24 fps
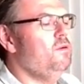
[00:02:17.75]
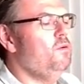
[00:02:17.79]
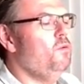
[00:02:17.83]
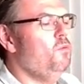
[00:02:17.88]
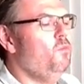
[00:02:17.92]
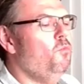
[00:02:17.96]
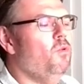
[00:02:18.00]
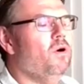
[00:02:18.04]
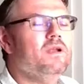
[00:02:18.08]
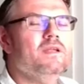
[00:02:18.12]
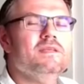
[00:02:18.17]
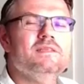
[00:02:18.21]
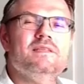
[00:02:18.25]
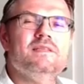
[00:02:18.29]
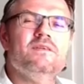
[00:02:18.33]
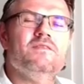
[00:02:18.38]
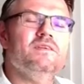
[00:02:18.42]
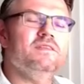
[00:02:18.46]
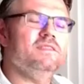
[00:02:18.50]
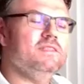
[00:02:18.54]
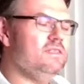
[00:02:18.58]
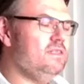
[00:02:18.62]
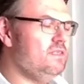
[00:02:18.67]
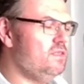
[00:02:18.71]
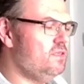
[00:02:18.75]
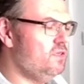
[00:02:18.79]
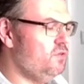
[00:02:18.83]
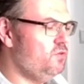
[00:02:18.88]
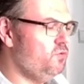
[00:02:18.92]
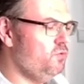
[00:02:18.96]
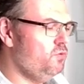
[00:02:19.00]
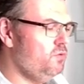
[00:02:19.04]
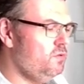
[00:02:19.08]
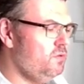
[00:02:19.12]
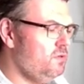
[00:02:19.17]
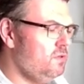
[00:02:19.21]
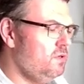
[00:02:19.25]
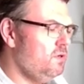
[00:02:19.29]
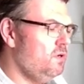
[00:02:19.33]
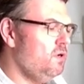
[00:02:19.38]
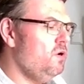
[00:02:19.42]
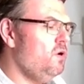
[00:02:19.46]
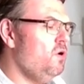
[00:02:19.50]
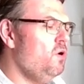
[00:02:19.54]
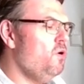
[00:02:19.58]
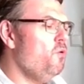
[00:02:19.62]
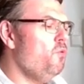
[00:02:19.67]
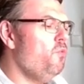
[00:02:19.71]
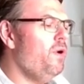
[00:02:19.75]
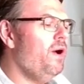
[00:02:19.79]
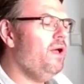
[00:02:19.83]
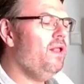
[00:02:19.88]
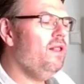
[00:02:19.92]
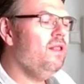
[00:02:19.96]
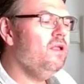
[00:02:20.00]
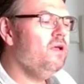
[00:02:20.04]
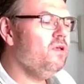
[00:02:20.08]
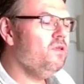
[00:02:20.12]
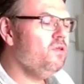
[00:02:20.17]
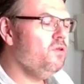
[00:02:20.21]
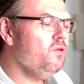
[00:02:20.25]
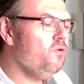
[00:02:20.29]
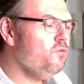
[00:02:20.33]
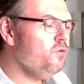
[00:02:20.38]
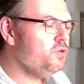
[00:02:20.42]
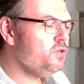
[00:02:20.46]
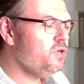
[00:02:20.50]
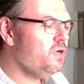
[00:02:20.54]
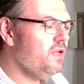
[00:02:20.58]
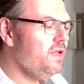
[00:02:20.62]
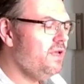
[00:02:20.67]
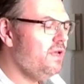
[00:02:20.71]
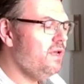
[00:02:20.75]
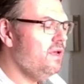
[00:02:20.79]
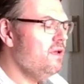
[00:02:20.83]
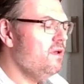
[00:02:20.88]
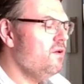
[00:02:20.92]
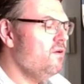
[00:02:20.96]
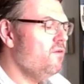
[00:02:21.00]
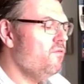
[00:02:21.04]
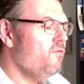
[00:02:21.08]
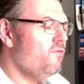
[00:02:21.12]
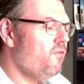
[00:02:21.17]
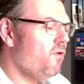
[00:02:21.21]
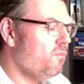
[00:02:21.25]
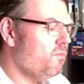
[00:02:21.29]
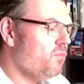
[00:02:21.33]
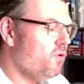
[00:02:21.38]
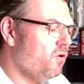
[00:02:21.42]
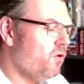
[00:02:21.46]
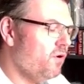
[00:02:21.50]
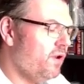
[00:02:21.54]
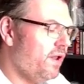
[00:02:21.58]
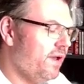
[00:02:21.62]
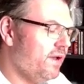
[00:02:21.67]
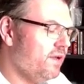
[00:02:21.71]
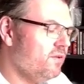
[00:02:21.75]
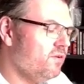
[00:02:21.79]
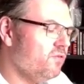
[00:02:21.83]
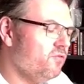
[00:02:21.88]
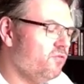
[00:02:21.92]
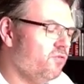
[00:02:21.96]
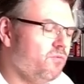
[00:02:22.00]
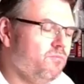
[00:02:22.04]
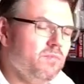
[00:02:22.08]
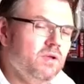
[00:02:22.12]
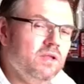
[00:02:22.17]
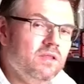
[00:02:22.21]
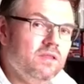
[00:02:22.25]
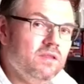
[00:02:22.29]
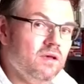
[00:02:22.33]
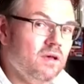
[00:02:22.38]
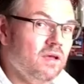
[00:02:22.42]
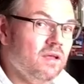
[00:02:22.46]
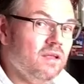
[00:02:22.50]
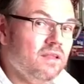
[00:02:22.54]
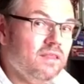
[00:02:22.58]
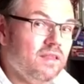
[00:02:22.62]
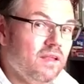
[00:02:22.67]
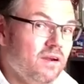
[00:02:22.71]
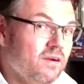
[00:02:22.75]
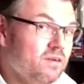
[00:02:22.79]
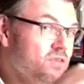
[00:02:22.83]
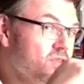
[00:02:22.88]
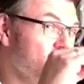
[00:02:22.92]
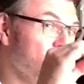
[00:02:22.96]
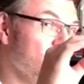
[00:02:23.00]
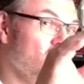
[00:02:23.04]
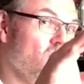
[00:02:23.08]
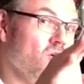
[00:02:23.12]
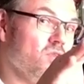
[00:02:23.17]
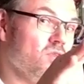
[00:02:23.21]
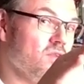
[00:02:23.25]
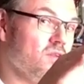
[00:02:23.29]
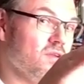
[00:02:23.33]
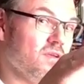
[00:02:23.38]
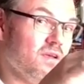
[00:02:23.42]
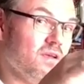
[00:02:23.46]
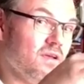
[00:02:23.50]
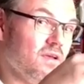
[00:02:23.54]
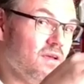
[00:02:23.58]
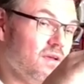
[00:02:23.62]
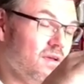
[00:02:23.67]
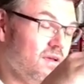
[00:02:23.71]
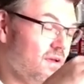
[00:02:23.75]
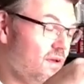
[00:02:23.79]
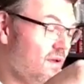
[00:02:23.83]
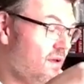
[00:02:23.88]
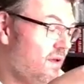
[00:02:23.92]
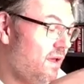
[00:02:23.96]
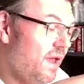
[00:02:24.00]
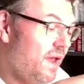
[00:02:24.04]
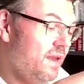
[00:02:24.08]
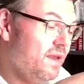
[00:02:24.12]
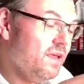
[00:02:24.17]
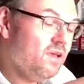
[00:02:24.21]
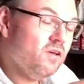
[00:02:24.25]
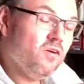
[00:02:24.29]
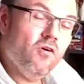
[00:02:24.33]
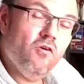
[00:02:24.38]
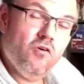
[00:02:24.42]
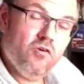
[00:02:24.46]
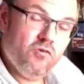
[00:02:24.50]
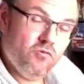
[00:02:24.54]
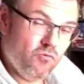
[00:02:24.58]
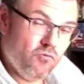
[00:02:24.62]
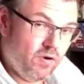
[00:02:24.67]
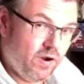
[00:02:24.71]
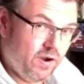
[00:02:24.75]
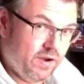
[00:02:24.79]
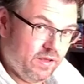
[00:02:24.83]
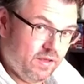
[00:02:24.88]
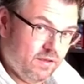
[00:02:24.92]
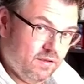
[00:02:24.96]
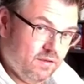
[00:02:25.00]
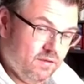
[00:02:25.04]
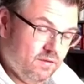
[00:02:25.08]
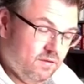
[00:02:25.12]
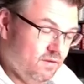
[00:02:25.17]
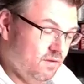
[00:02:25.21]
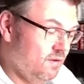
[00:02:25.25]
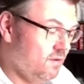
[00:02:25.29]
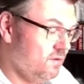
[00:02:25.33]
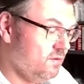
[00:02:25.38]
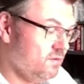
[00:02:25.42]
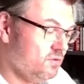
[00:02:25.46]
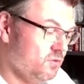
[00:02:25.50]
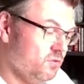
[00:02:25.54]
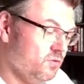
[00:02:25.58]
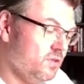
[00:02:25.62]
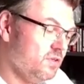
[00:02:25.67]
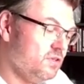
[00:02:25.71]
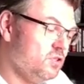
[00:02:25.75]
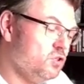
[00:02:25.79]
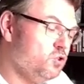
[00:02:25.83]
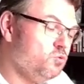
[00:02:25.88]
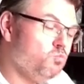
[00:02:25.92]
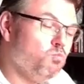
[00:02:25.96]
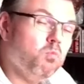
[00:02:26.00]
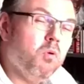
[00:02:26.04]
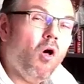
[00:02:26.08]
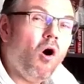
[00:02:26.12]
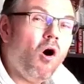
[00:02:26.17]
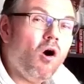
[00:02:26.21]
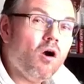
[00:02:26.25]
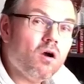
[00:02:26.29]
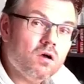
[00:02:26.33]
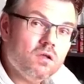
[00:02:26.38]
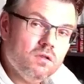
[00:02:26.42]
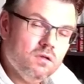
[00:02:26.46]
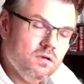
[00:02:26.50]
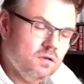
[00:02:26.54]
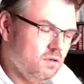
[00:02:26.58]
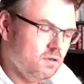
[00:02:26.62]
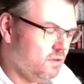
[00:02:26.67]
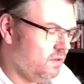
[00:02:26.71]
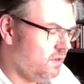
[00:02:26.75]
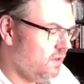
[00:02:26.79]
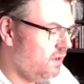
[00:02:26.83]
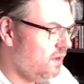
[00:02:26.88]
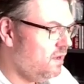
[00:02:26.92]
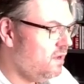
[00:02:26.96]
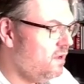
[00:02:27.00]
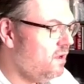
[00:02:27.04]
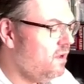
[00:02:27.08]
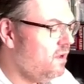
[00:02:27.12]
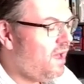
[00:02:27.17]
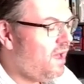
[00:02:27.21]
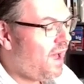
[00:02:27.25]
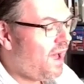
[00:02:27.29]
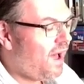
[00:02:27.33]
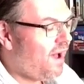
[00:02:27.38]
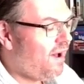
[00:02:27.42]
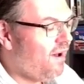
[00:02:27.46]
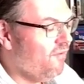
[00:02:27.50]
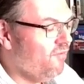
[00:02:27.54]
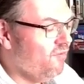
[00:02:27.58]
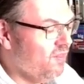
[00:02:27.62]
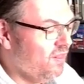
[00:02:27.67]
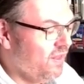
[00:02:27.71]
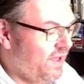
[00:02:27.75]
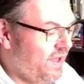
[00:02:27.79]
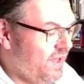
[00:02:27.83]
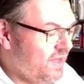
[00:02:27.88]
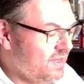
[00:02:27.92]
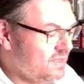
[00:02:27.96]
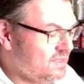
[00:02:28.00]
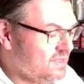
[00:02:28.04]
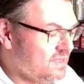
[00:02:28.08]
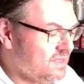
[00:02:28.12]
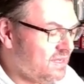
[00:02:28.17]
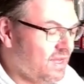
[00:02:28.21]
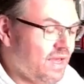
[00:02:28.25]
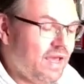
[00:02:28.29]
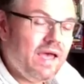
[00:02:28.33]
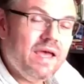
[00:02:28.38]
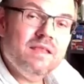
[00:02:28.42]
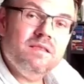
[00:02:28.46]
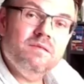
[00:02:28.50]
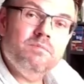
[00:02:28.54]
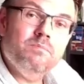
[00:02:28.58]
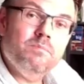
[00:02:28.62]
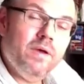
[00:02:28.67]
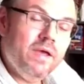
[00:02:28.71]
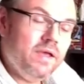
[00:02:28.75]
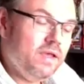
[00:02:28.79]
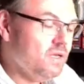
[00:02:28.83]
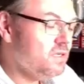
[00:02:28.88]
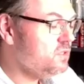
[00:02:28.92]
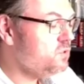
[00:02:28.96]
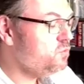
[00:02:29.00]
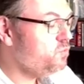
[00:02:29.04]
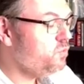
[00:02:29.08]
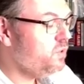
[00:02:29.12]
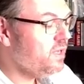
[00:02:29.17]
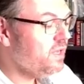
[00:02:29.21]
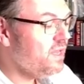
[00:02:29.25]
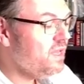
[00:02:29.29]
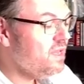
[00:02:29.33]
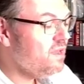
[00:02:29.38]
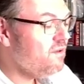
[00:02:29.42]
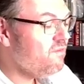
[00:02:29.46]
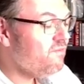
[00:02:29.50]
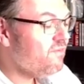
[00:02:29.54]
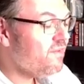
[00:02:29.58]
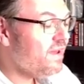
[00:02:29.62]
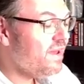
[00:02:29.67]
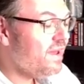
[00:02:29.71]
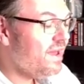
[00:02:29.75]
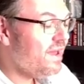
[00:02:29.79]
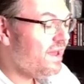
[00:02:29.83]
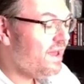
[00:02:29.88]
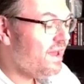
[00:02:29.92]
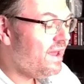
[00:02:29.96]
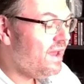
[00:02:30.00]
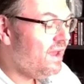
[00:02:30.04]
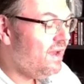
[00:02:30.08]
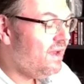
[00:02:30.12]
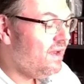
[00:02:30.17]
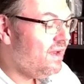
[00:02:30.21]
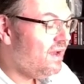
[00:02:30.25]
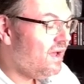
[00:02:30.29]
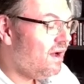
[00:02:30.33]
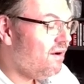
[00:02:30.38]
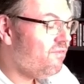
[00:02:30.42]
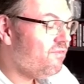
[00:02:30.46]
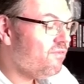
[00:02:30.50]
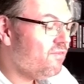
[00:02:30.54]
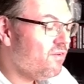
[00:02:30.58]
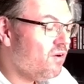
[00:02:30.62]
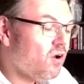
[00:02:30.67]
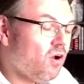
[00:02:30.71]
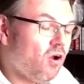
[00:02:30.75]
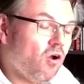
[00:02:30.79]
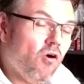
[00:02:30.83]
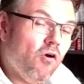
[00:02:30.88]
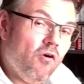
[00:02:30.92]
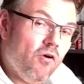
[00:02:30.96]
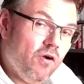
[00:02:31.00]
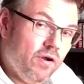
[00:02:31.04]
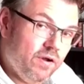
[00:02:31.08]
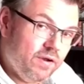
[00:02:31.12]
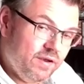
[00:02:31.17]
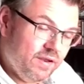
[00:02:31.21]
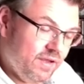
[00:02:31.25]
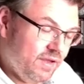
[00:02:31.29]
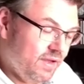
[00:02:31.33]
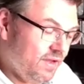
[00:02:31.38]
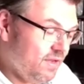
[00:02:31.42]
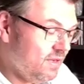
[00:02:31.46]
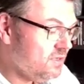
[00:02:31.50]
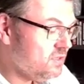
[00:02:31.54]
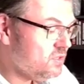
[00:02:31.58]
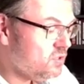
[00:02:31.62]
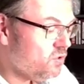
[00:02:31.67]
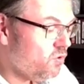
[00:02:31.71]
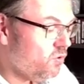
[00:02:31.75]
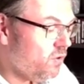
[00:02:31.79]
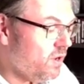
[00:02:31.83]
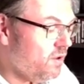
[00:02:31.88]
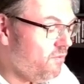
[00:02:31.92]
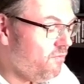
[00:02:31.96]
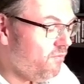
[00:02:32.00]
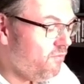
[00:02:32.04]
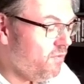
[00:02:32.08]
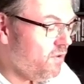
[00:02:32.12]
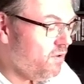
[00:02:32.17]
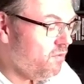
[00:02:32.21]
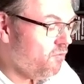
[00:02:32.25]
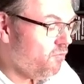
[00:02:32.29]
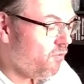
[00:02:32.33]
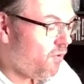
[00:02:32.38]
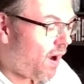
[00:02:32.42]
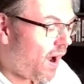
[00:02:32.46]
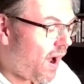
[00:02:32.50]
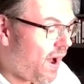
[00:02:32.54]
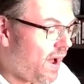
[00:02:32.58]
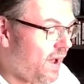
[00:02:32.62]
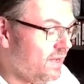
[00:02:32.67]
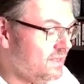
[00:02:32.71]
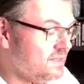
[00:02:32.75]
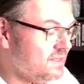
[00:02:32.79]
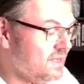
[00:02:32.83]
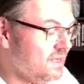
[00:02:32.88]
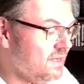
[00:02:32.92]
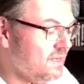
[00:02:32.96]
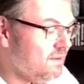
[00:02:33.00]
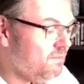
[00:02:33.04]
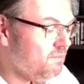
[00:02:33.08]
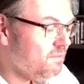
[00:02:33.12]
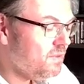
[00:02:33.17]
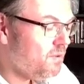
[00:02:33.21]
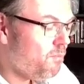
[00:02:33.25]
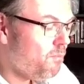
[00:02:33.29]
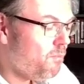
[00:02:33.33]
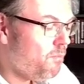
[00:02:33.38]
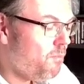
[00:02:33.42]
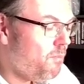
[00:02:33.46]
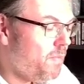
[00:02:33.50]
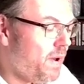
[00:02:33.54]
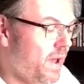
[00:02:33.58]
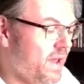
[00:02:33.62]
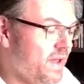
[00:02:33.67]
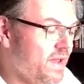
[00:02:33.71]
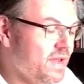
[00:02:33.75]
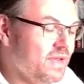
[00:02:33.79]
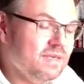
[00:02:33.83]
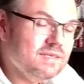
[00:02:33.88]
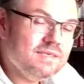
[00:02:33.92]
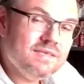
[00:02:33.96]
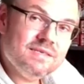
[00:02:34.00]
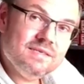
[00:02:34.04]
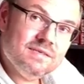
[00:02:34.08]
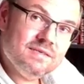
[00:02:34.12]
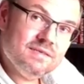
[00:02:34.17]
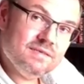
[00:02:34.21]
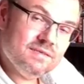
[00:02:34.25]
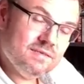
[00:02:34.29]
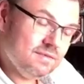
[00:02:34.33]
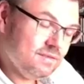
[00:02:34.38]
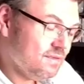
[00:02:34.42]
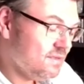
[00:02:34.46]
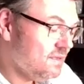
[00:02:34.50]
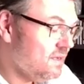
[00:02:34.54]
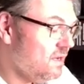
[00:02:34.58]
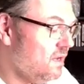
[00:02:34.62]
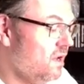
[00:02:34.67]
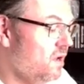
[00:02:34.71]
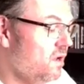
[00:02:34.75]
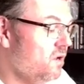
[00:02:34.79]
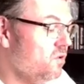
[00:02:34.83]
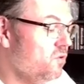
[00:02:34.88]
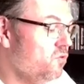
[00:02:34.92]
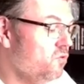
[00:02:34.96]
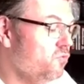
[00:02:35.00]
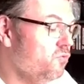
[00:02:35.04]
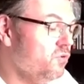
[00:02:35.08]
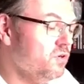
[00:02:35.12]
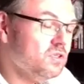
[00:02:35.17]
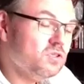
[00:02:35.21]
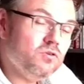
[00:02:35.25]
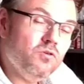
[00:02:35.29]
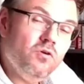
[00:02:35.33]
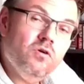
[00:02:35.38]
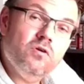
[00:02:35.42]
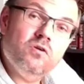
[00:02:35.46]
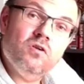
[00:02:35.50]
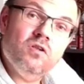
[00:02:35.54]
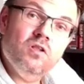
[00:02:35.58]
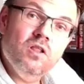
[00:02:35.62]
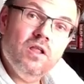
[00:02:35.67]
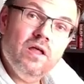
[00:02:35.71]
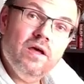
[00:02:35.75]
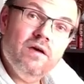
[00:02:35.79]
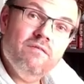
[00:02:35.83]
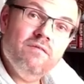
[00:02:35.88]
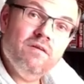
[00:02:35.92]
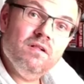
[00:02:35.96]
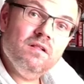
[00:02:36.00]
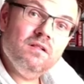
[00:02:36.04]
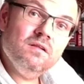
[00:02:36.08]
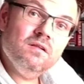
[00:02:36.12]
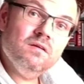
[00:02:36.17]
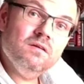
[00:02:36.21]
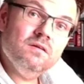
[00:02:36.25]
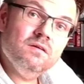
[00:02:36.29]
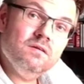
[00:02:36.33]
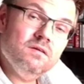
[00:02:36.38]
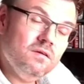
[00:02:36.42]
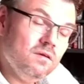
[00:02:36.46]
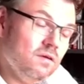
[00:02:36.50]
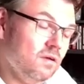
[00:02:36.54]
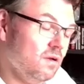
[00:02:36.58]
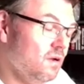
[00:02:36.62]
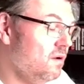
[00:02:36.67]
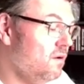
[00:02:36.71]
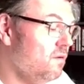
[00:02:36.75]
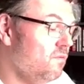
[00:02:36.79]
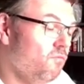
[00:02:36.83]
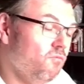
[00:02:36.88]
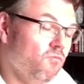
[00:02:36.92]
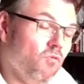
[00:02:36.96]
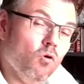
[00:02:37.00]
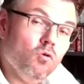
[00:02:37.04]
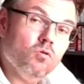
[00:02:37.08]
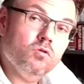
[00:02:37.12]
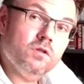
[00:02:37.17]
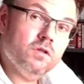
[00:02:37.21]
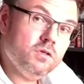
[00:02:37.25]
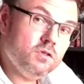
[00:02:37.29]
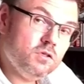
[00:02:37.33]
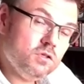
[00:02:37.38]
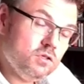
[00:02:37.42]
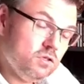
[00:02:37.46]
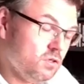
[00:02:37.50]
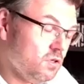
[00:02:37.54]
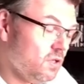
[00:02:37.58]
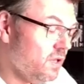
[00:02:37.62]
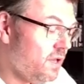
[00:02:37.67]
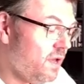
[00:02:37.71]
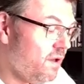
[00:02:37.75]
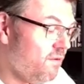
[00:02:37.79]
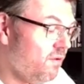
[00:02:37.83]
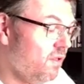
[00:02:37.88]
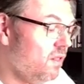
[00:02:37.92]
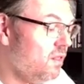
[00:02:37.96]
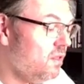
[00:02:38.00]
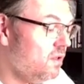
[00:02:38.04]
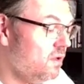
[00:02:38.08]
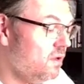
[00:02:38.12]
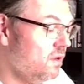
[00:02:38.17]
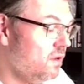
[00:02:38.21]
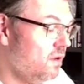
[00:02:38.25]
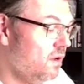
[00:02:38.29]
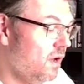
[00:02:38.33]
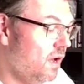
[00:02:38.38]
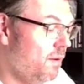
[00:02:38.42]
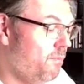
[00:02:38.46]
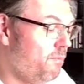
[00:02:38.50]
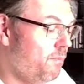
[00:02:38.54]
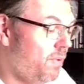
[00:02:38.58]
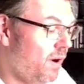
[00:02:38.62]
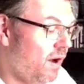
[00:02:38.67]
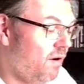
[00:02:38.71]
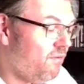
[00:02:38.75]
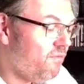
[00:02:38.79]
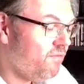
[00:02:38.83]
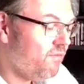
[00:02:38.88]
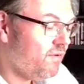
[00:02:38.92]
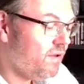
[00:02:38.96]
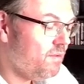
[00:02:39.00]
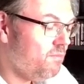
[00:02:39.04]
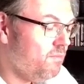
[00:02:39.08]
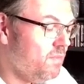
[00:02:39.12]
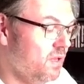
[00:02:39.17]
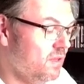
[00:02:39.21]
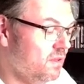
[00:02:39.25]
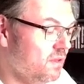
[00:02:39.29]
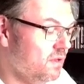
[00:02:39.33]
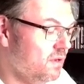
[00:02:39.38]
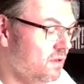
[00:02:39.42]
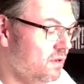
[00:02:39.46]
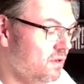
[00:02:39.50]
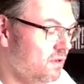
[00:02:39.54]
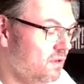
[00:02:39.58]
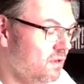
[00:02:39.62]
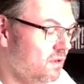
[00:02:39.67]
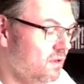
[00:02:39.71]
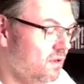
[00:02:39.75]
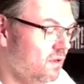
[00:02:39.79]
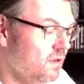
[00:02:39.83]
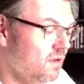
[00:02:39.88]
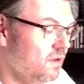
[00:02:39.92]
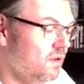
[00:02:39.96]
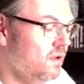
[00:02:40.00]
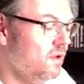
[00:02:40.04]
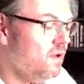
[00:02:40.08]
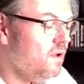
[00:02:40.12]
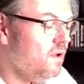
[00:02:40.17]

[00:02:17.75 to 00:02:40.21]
What does the transistor do? Well, usually from collector to emitter, there is not any current running. Yeah? So this is blocked. Yeah? Unless at base we give enough current in. So if we're rising the base to a certain level, yeah, voltage level above emitter, yeah,